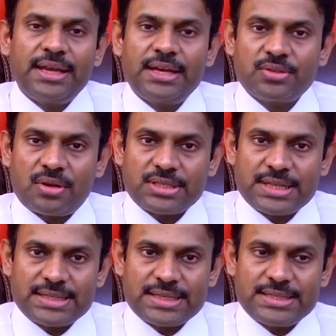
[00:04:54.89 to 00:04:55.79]
it is
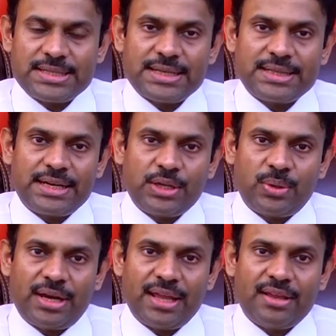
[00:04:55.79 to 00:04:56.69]
also essential that
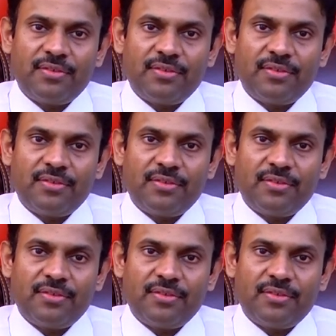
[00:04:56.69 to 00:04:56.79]
you take